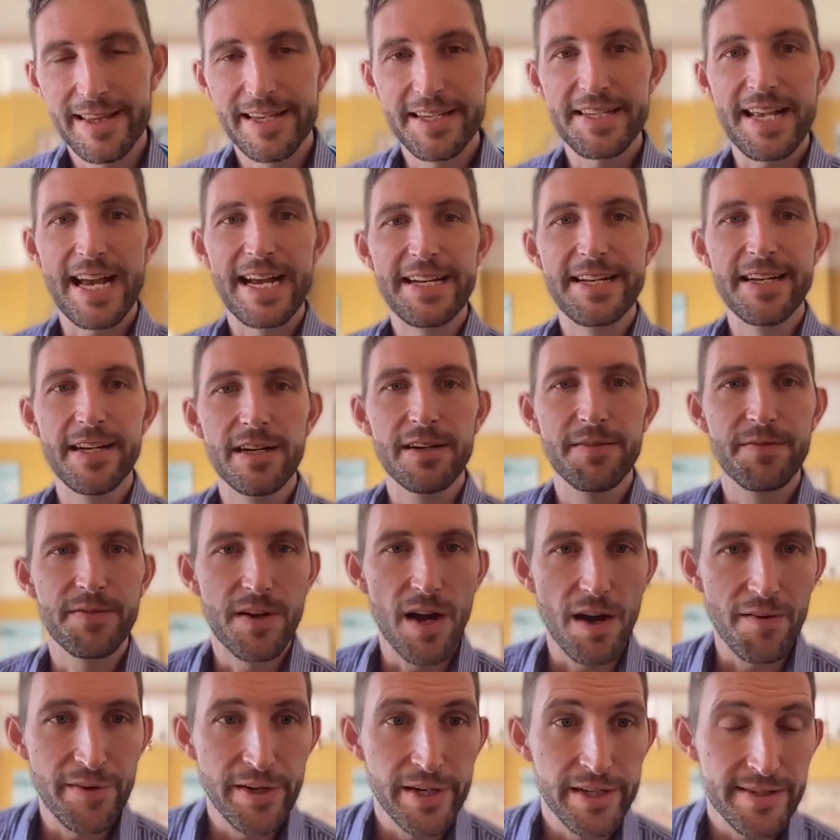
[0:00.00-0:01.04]
This idea of
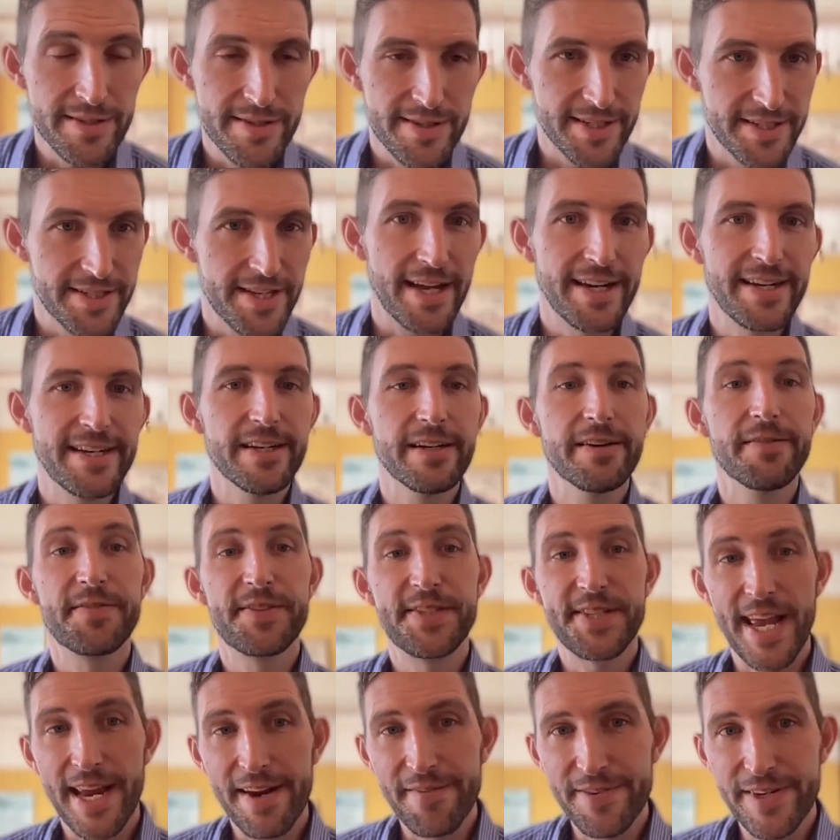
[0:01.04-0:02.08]
governance, this idea of
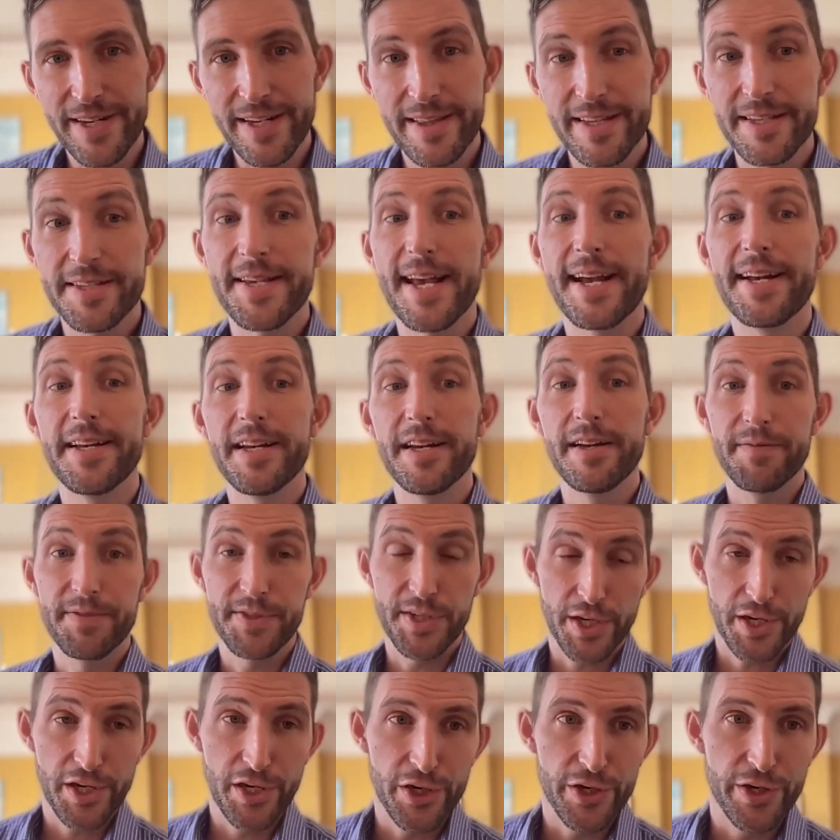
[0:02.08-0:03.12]
safety, this idea of
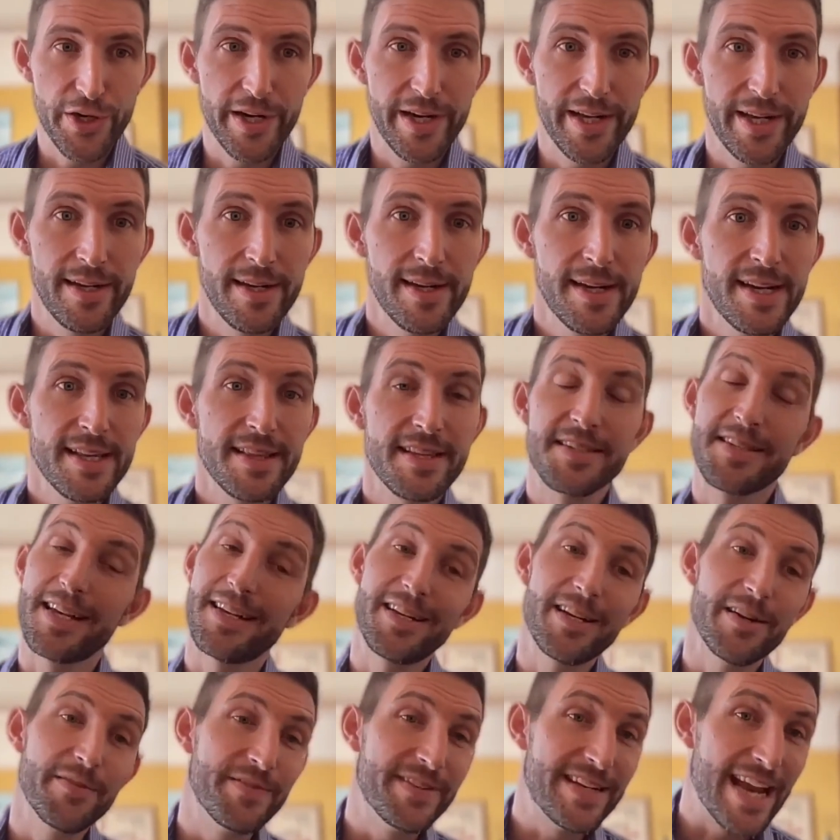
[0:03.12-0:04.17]
security, this
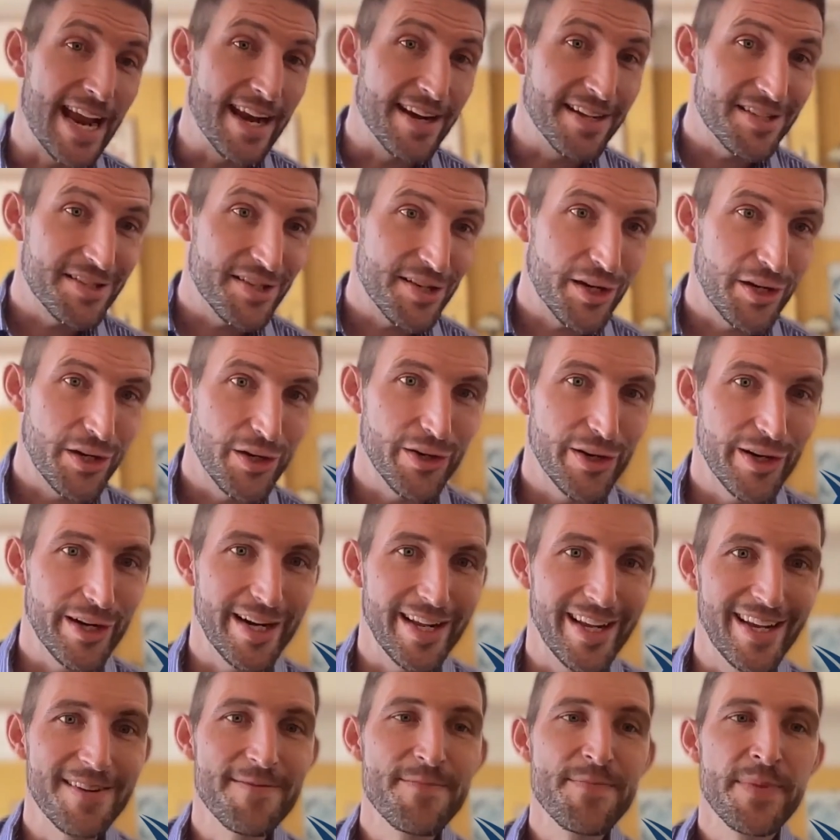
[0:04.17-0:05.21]
idea of data
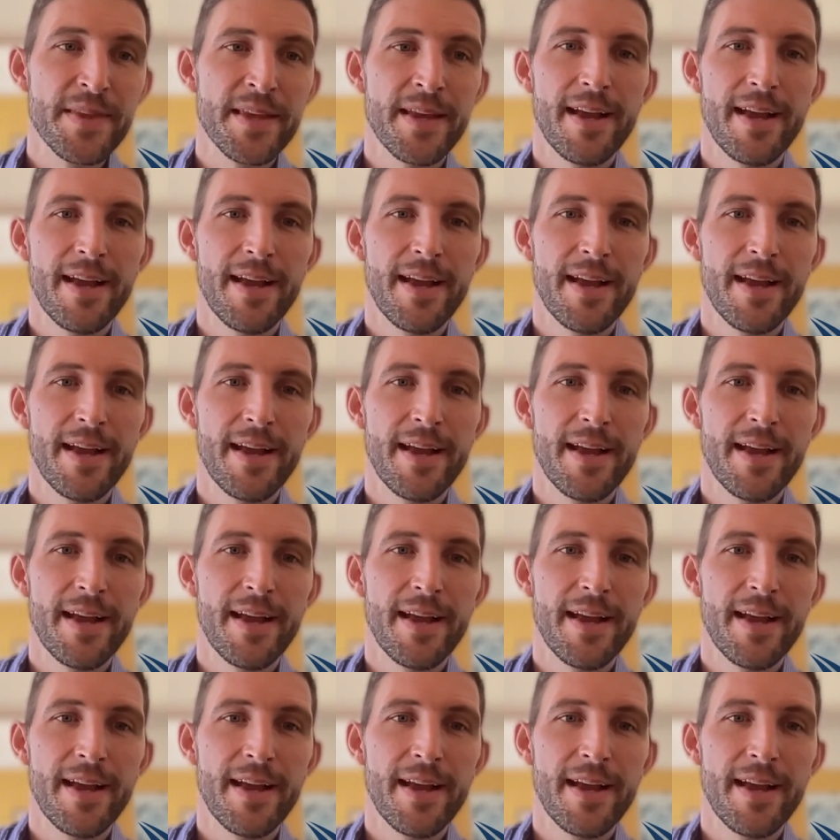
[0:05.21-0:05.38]
security,